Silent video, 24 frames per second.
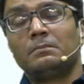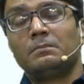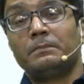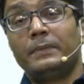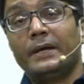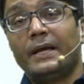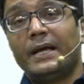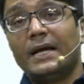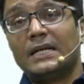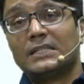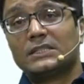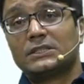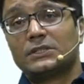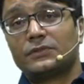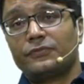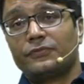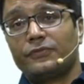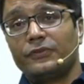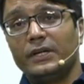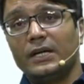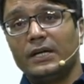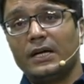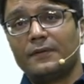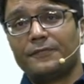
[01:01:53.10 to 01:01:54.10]
Biggest
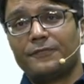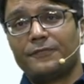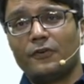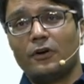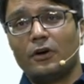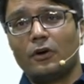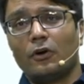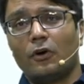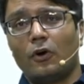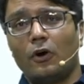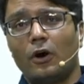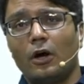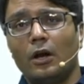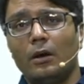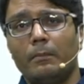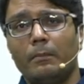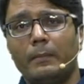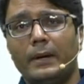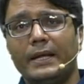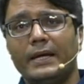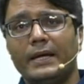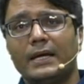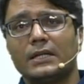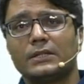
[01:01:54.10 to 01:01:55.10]
fear for all
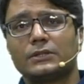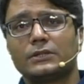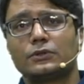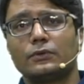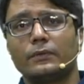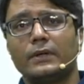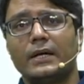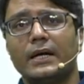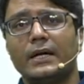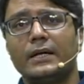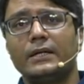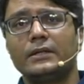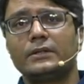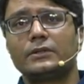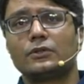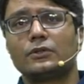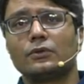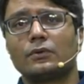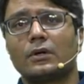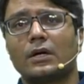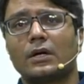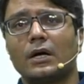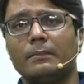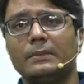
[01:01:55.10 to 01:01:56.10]
medical student
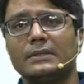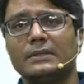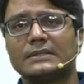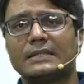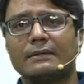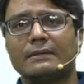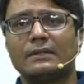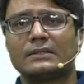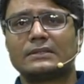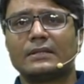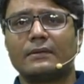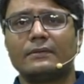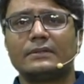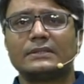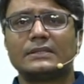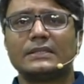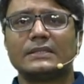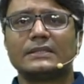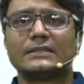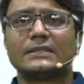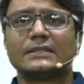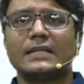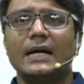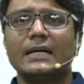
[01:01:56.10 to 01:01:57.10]
to come in civil
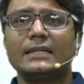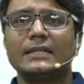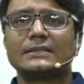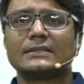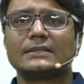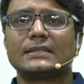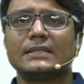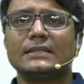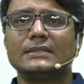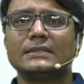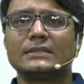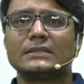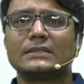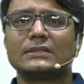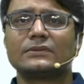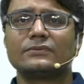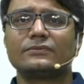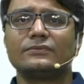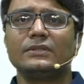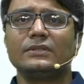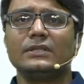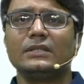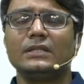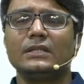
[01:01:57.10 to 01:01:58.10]
services is that since
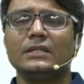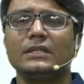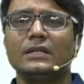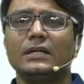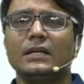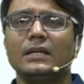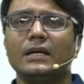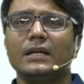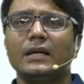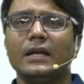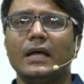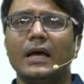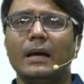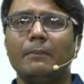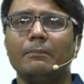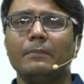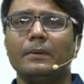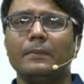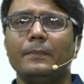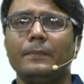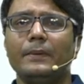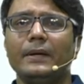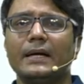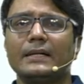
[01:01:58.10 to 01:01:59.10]
we in
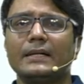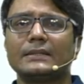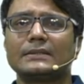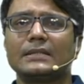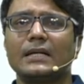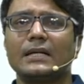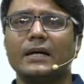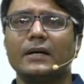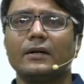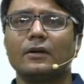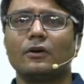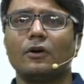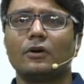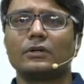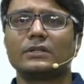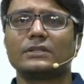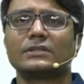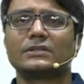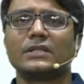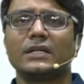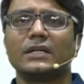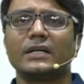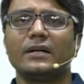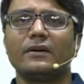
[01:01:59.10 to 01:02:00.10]
MBBS had not
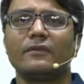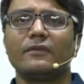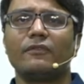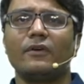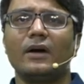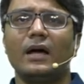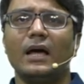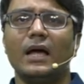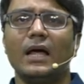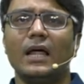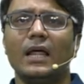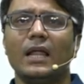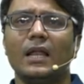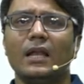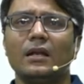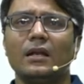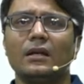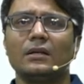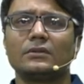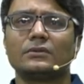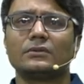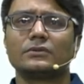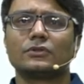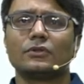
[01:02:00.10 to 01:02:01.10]
studied
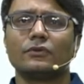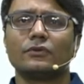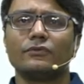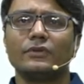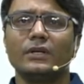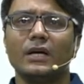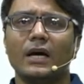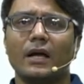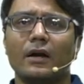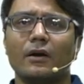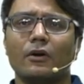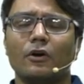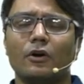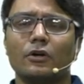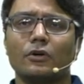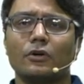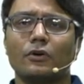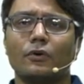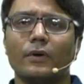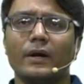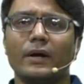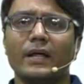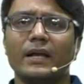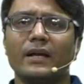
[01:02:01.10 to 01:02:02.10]
well, so we are not
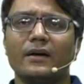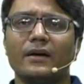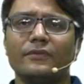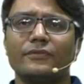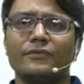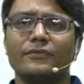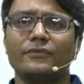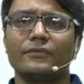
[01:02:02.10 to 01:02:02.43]
good enough